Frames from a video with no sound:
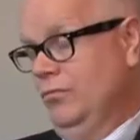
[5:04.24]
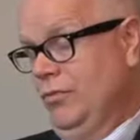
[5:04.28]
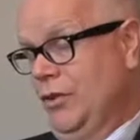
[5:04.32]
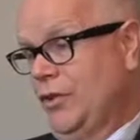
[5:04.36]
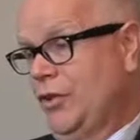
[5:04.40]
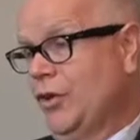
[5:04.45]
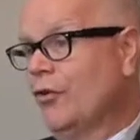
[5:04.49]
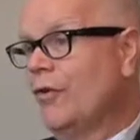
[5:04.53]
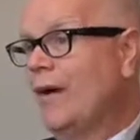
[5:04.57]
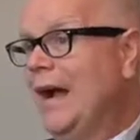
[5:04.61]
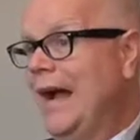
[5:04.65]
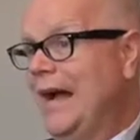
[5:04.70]

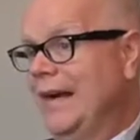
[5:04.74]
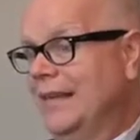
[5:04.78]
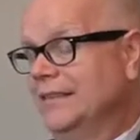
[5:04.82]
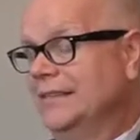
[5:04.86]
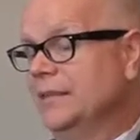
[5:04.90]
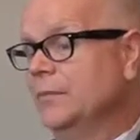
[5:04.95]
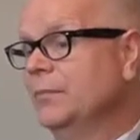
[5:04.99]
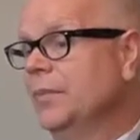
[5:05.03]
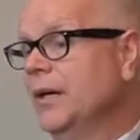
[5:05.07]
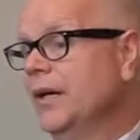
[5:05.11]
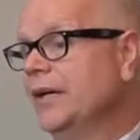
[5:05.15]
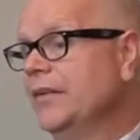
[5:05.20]

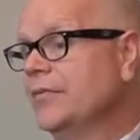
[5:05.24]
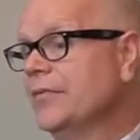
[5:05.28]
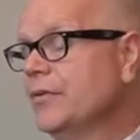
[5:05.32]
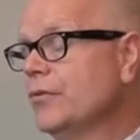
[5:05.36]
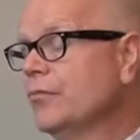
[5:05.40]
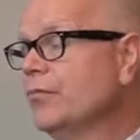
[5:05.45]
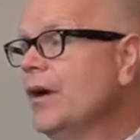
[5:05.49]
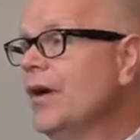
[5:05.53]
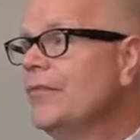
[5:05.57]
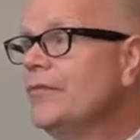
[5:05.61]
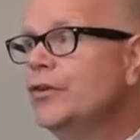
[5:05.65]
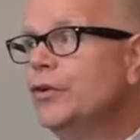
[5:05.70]
Correct. But if the
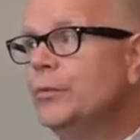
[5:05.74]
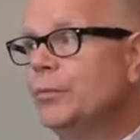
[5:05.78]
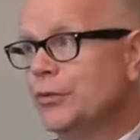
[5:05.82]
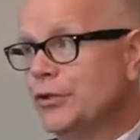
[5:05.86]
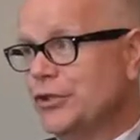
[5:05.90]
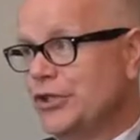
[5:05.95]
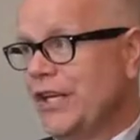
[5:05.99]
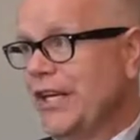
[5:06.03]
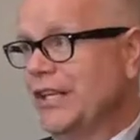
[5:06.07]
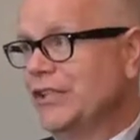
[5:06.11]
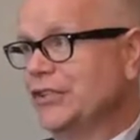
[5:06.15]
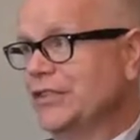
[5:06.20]
revenue
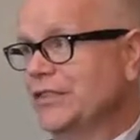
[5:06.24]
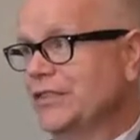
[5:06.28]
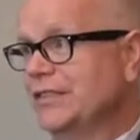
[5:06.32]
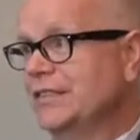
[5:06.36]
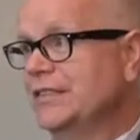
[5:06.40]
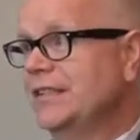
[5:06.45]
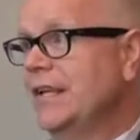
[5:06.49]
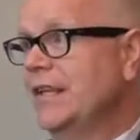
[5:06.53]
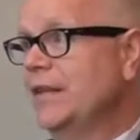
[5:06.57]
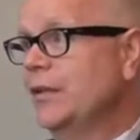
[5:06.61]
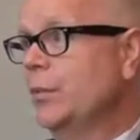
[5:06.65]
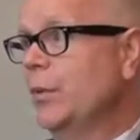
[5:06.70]
projections
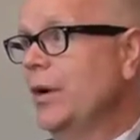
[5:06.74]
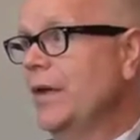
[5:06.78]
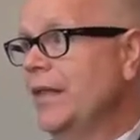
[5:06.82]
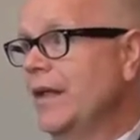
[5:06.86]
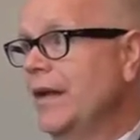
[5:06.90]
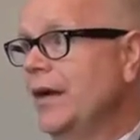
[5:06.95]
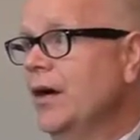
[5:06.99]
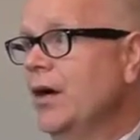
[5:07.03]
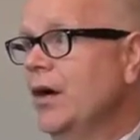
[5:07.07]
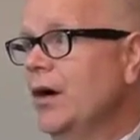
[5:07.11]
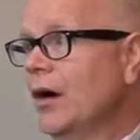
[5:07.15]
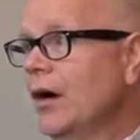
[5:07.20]
stay the way
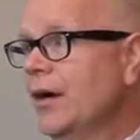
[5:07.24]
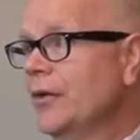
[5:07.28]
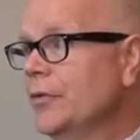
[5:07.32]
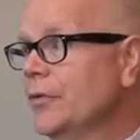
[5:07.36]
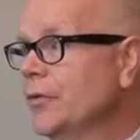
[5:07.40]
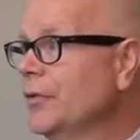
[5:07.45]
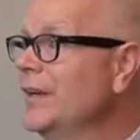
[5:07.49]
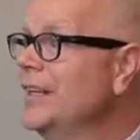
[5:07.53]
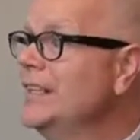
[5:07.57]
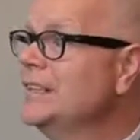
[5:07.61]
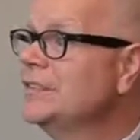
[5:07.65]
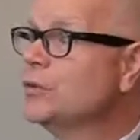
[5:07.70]
they are,
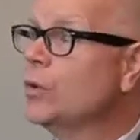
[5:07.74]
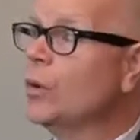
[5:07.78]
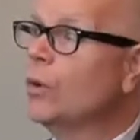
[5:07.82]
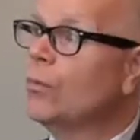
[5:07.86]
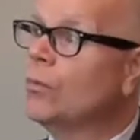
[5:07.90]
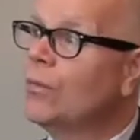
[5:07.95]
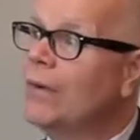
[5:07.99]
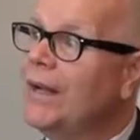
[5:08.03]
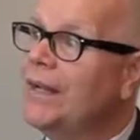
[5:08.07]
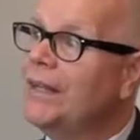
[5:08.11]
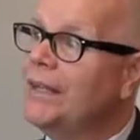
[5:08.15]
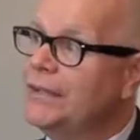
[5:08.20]
there is
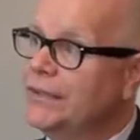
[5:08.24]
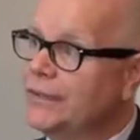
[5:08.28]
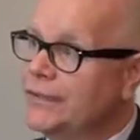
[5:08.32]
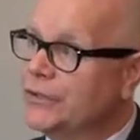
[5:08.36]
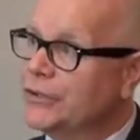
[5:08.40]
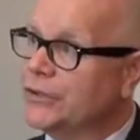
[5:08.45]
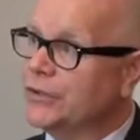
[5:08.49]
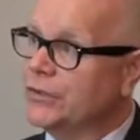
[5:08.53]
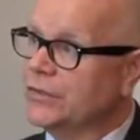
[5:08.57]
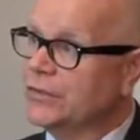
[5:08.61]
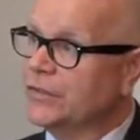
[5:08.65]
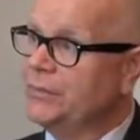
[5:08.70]
already
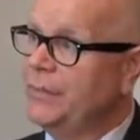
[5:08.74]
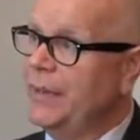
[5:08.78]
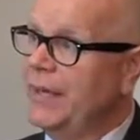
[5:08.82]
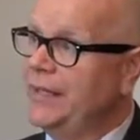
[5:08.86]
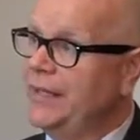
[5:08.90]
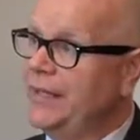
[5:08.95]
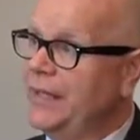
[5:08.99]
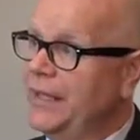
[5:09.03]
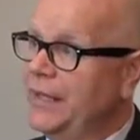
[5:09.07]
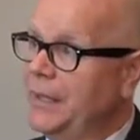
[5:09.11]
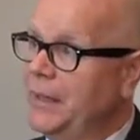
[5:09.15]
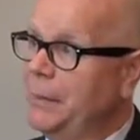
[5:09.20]
additional
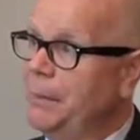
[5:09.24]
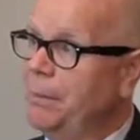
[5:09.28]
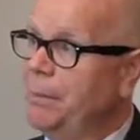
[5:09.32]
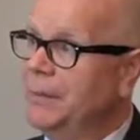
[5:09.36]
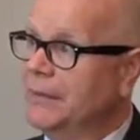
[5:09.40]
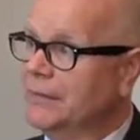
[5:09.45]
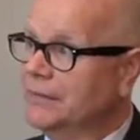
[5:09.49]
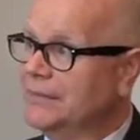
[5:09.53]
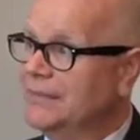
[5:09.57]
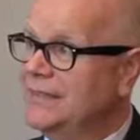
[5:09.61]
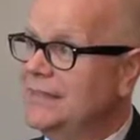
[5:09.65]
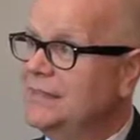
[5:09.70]
spending
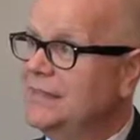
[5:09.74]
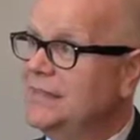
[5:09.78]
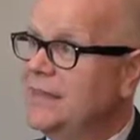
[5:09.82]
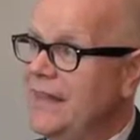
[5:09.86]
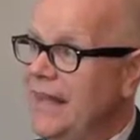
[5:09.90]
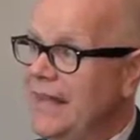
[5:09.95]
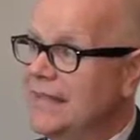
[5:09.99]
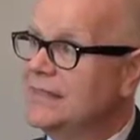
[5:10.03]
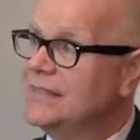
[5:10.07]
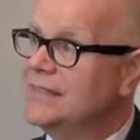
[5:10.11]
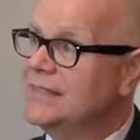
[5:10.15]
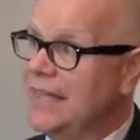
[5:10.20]
built into
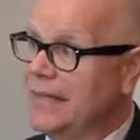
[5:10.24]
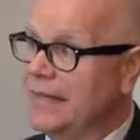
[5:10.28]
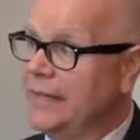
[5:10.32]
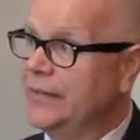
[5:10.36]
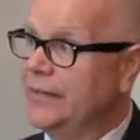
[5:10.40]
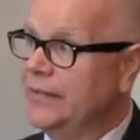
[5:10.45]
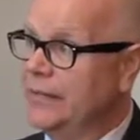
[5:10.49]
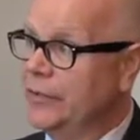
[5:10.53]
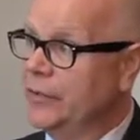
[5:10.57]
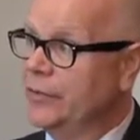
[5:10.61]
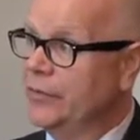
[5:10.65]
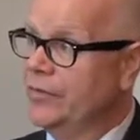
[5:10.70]
that
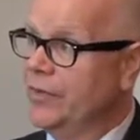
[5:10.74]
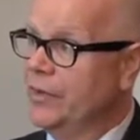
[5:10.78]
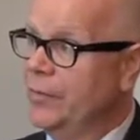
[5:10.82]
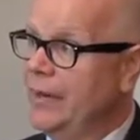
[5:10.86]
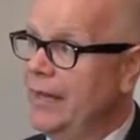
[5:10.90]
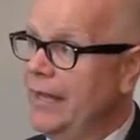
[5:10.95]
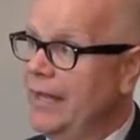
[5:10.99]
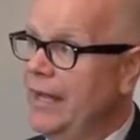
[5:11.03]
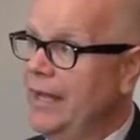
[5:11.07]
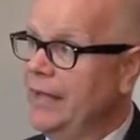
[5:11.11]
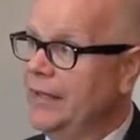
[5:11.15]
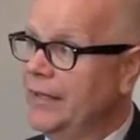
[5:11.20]
second year of the
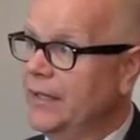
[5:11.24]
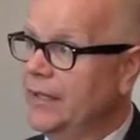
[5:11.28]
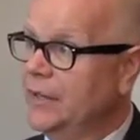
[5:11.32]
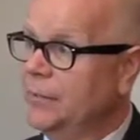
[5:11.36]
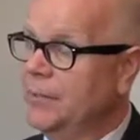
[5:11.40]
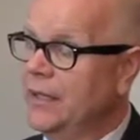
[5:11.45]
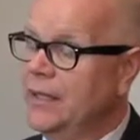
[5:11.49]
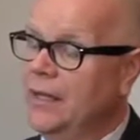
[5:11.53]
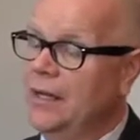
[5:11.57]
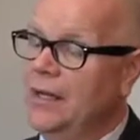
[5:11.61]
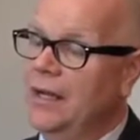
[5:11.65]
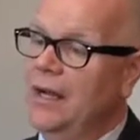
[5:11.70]
biennium.
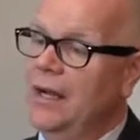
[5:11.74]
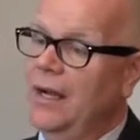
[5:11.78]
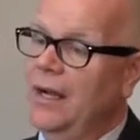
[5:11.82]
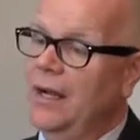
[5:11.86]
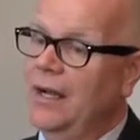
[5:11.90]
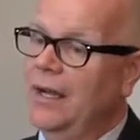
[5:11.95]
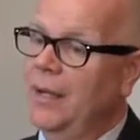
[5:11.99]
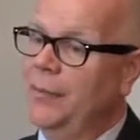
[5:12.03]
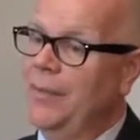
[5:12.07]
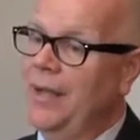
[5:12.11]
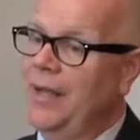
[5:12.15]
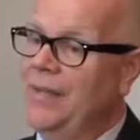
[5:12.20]

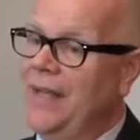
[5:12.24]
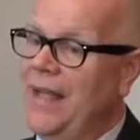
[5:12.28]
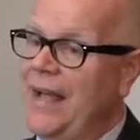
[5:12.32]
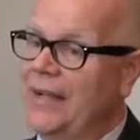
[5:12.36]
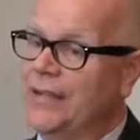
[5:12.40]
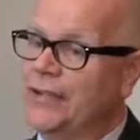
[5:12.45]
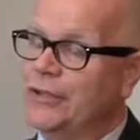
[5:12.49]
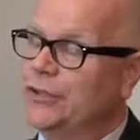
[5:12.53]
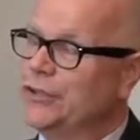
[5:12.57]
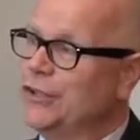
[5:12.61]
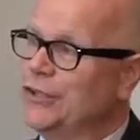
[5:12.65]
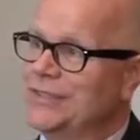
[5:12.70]
And that
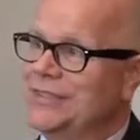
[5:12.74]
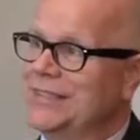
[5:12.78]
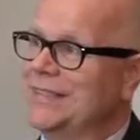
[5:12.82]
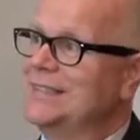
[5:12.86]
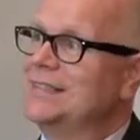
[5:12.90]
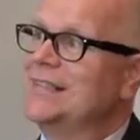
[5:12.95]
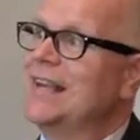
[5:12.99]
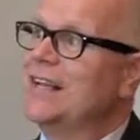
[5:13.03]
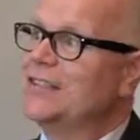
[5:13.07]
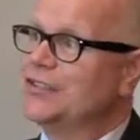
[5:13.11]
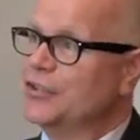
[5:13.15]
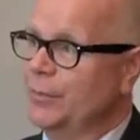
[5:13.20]
could just
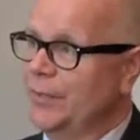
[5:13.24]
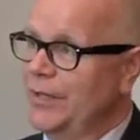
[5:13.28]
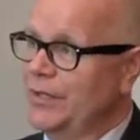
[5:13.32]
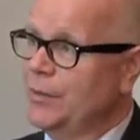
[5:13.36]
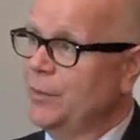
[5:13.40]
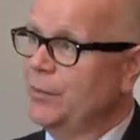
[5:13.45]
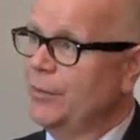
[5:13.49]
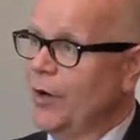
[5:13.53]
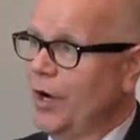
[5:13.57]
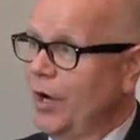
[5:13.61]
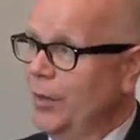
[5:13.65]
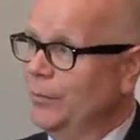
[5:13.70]
exacerbate the
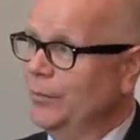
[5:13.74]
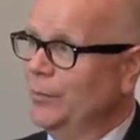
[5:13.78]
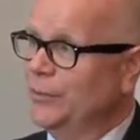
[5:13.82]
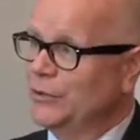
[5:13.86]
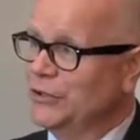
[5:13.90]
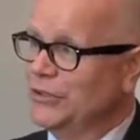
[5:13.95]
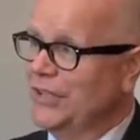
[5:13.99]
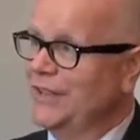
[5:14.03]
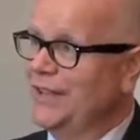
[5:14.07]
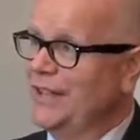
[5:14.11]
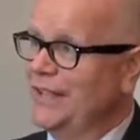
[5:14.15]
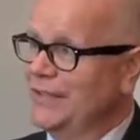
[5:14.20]
problem,
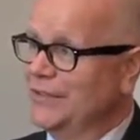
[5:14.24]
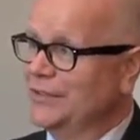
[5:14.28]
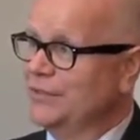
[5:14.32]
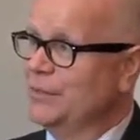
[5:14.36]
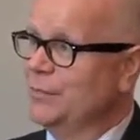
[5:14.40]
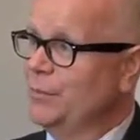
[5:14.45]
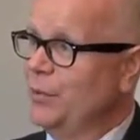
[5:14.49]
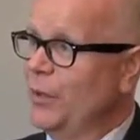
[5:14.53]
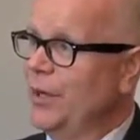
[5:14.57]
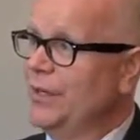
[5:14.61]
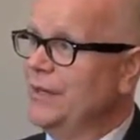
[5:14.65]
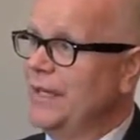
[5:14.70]
which I think is
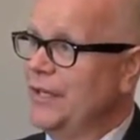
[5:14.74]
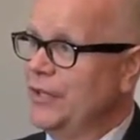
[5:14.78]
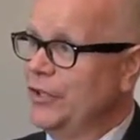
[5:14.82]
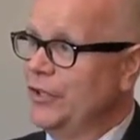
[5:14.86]
the point that